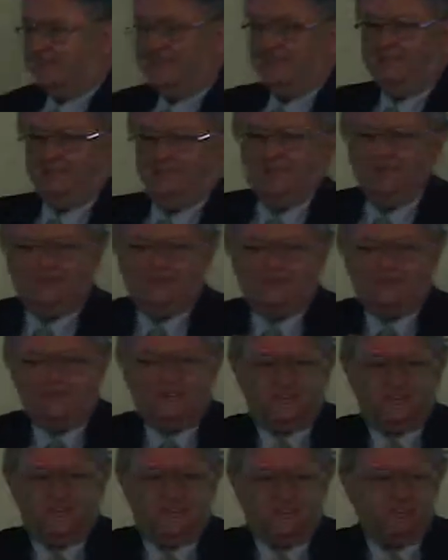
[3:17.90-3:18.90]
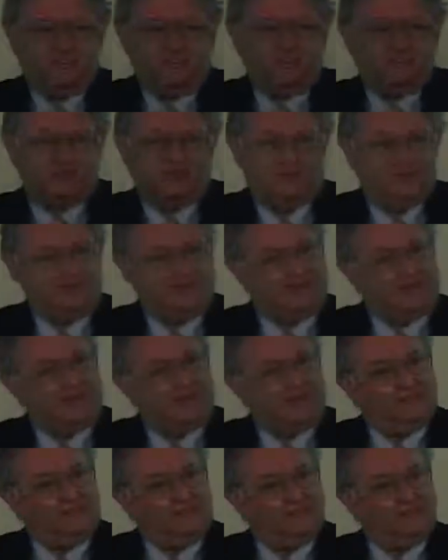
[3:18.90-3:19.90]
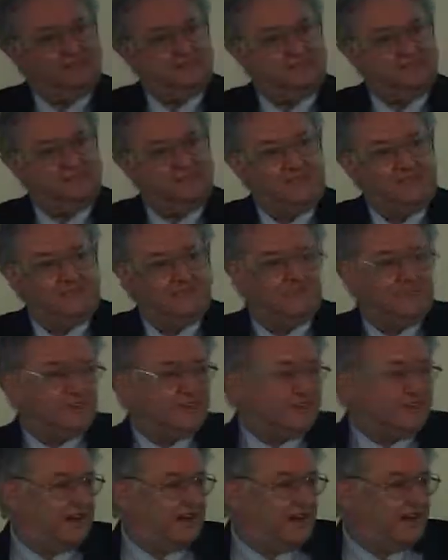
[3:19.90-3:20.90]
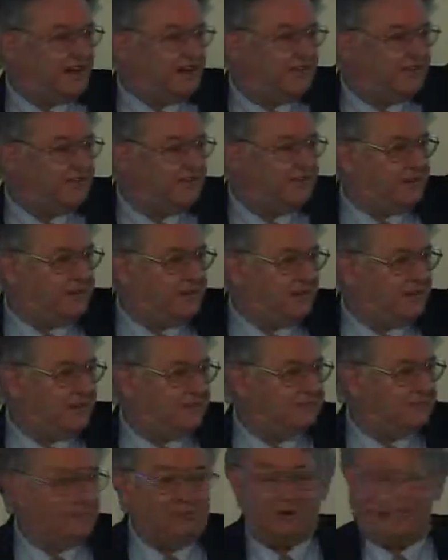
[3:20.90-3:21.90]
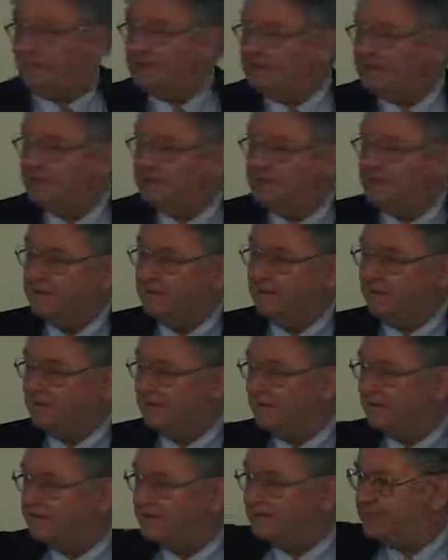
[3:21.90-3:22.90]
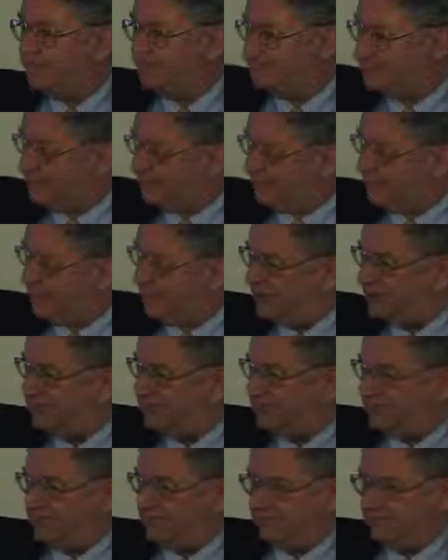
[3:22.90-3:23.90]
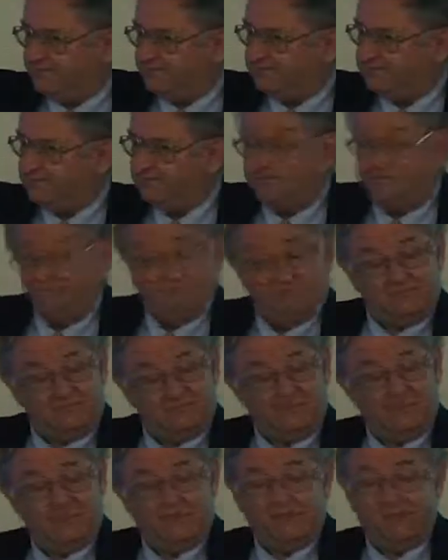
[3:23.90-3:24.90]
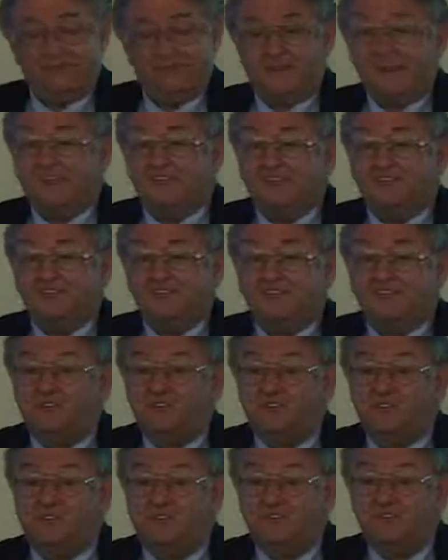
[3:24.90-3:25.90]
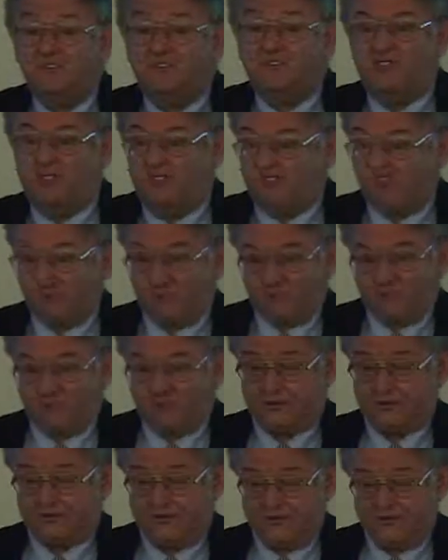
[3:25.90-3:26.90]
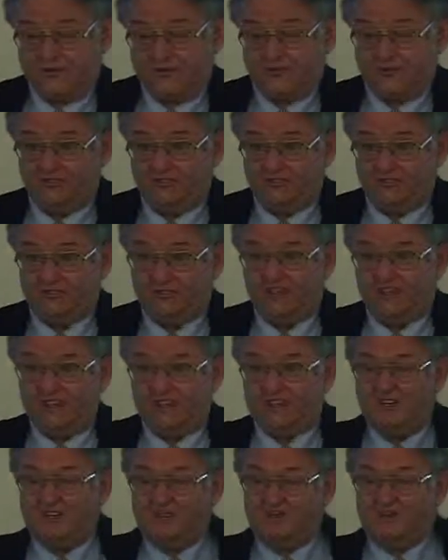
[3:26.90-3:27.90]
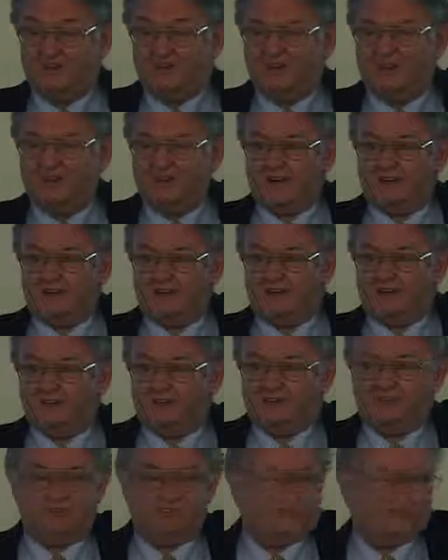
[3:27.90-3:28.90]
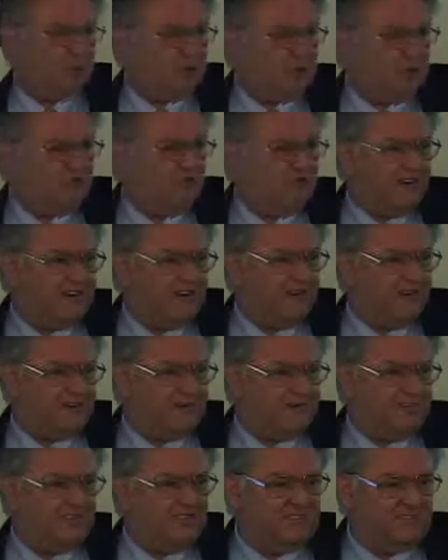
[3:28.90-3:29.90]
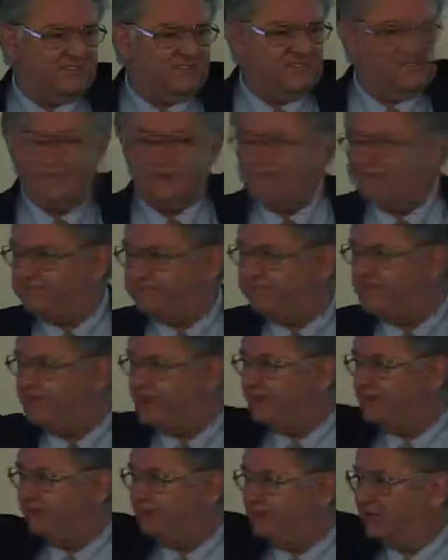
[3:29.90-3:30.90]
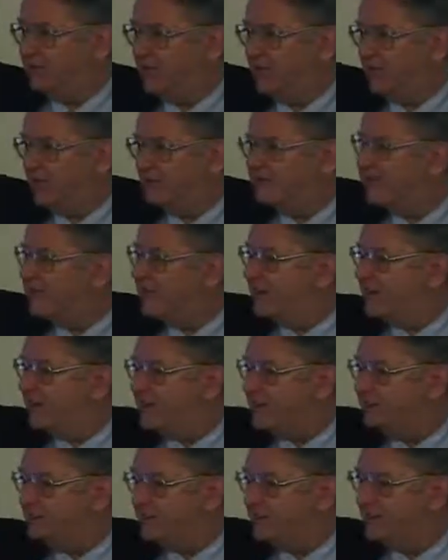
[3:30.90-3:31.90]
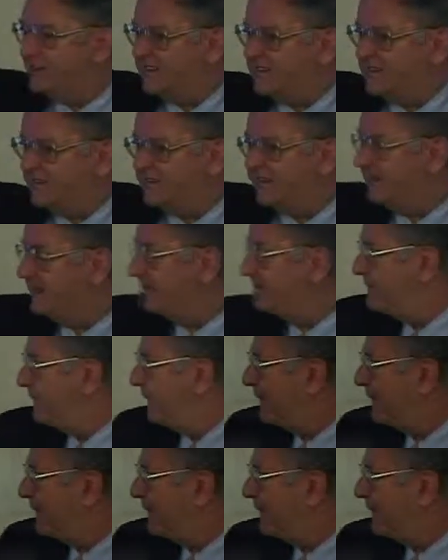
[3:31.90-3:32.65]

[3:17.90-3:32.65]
there is the 50th percentile, so that half the people are smaller, half the people are larger. Now let's do that with geographical ranges. So we have things with small ranges over here, large ranges over here.